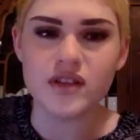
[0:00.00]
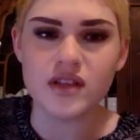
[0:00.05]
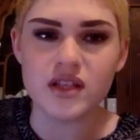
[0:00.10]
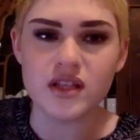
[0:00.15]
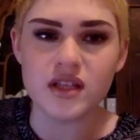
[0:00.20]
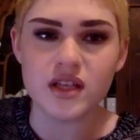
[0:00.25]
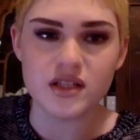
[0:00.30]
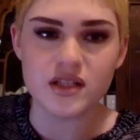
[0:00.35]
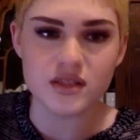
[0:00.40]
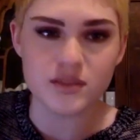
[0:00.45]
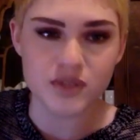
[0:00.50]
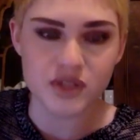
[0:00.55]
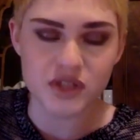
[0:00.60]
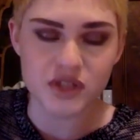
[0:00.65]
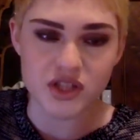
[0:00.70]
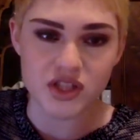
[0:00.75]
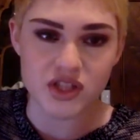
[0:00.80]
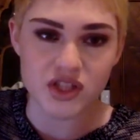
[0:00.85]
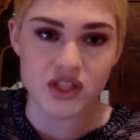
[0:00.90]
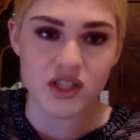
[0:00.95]
the
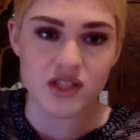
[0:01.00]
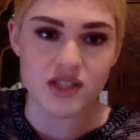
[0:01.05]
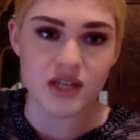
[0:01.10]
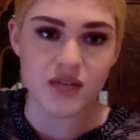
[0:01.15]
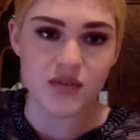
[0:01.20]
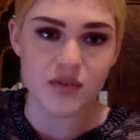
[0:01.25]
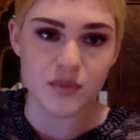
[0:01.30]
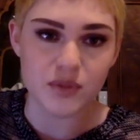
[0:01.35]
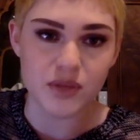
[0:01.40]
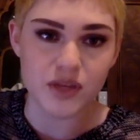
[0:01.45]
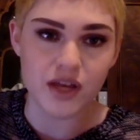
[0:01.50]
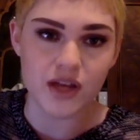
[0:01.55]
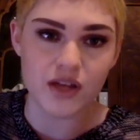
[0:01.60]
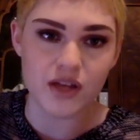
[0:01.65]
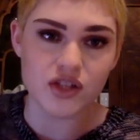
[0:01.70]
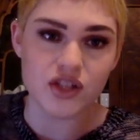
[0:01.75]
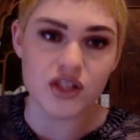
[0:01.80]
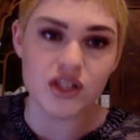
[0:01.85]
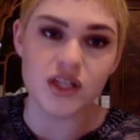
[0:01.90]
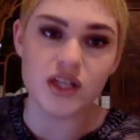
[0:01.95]
exhibition, she does have a
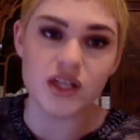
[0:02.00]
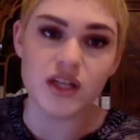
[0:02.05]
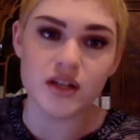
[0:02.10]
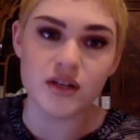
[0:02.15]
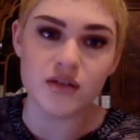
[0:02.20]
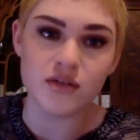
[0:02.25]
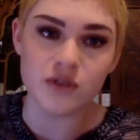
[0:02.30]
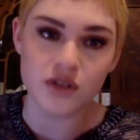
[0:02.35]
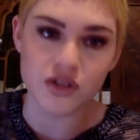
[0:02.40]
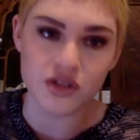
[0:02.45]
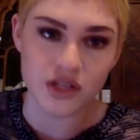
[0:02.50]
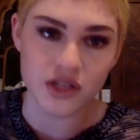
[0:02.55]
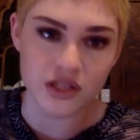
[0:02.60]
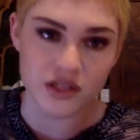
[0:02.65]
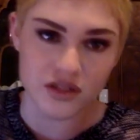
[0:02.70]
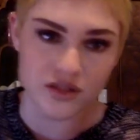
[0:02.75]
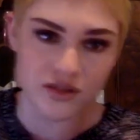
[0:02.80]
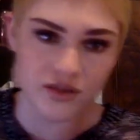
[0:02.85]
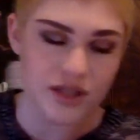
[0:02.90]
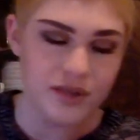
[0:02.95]
PhD in Russian
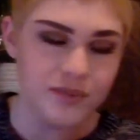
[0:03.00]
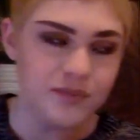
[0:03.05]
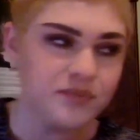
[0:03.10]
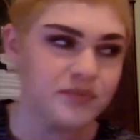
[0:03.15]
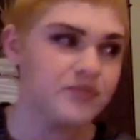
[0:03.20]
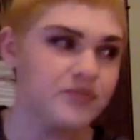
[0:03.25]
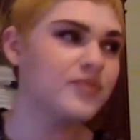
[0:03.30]
history.